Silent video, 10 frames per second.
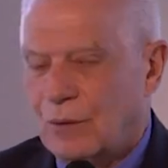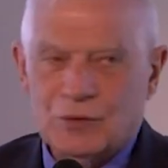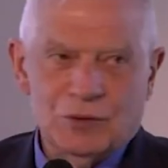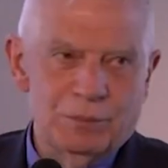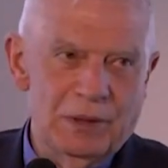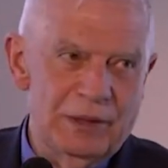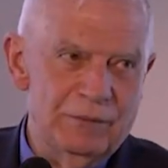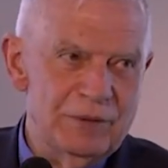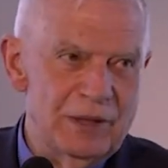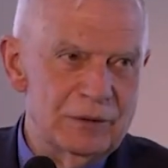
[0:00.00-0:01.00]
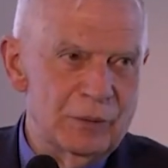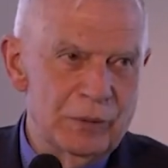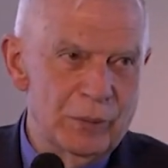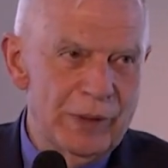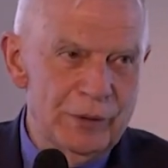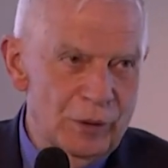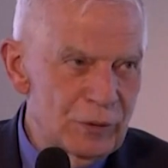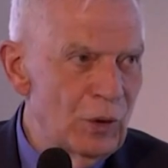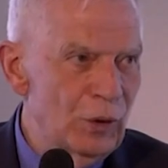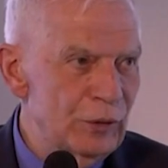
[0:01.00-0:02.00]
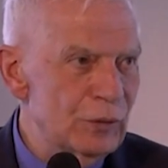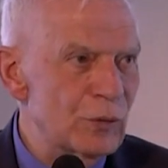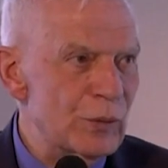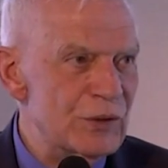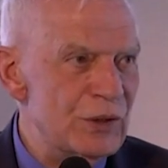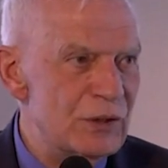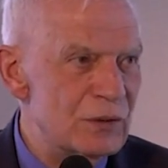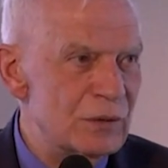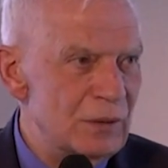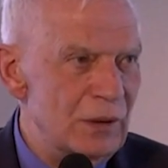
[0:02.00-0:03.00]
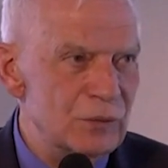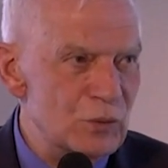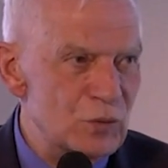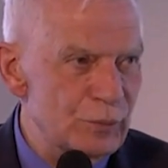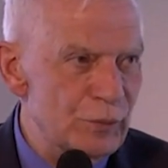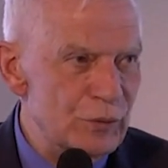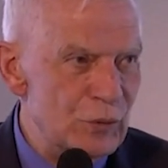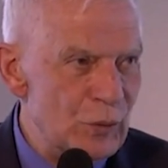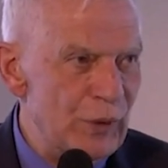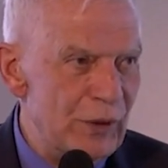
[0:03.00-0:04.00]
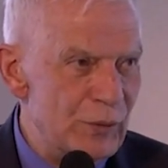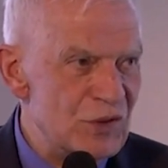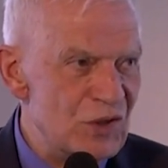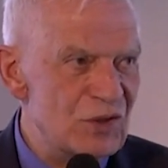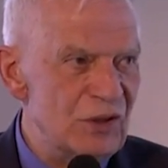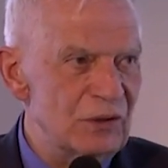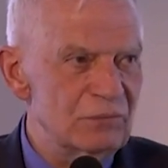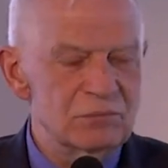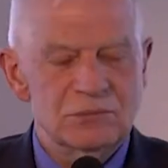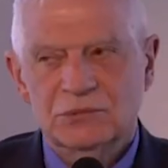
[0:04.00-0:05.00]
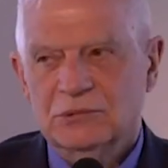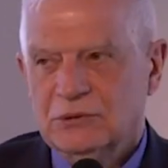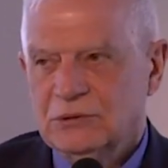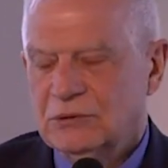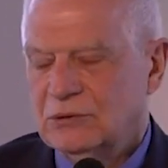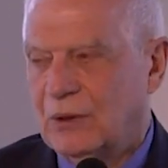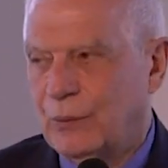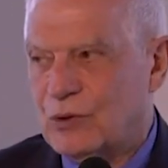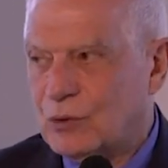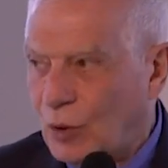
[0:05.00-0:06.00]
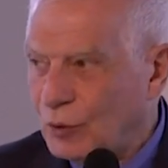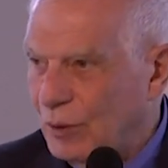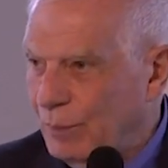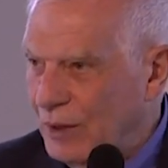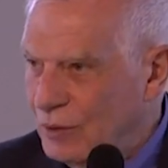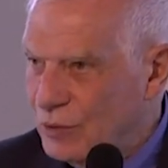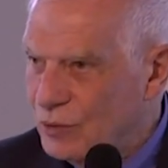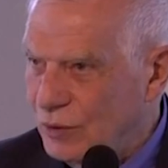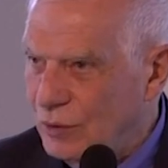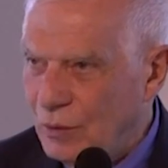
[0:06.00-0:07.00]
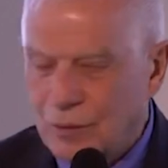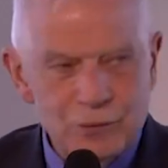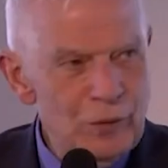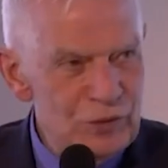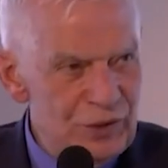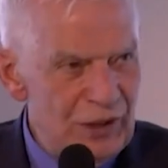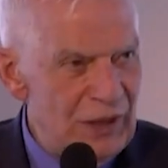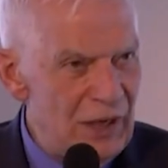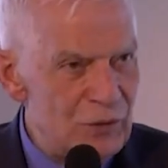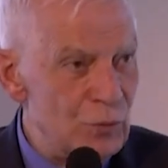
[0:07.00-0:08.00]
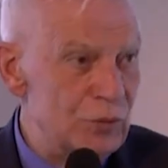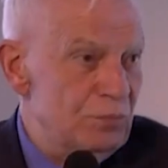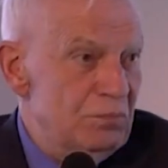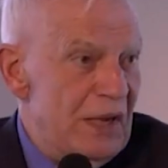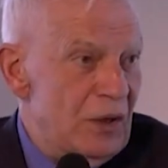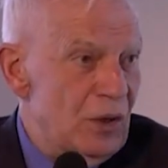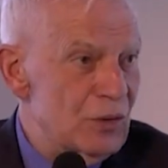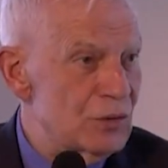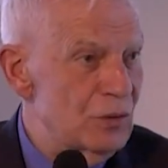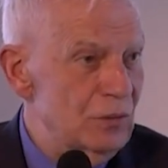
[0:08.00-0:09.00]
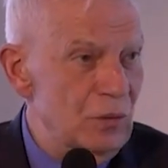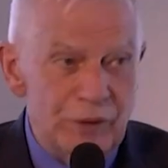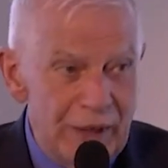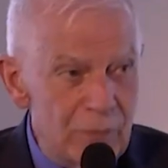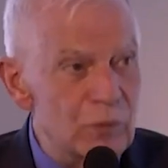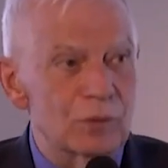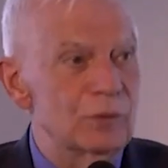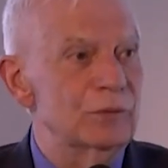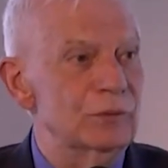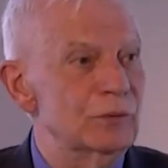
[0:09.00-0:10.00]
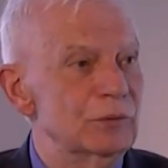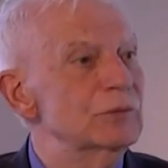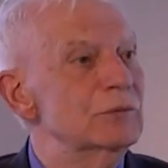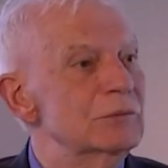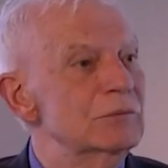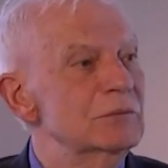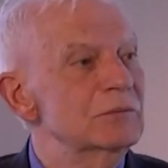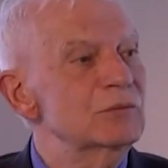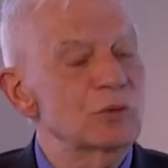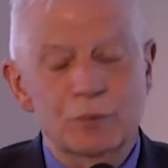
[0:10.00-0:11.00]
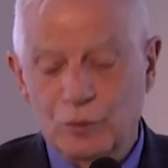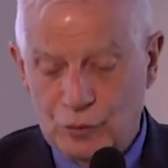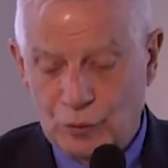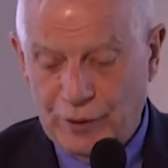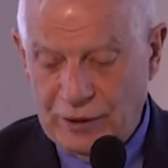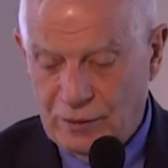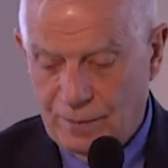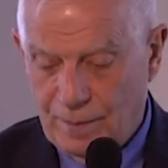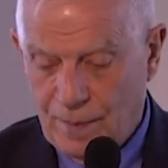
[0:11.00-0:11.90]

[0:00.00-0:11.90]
Russia believed that we were not going to resist and to support Ukraine resisting, that our strong dependency on Russian gas would make us unable to support Ukraine,